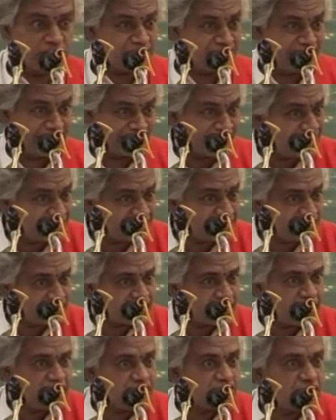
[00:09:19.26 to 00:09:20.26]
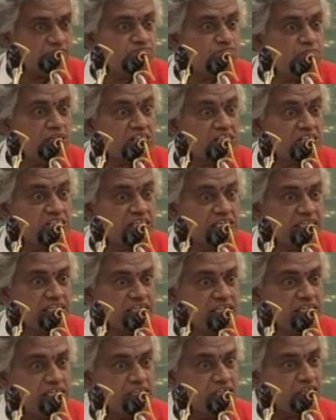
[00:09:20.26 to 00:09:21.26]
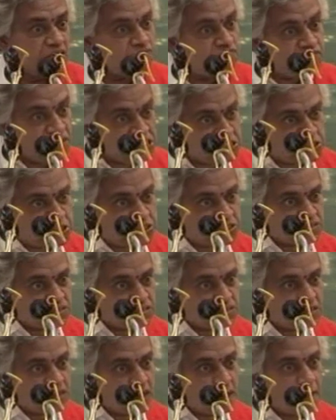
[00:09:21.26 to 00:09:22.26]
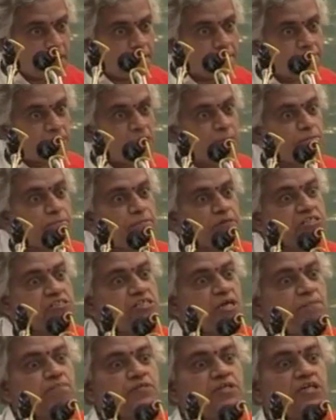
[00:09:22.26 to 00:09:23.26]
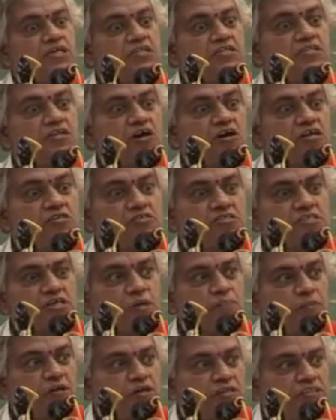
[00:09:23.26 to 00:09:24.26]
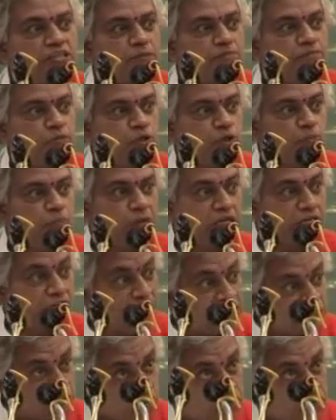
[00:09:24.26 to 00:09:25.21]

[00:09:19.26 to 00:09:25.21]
that is the kind of mercy which the preceptor dawns upon the pupil to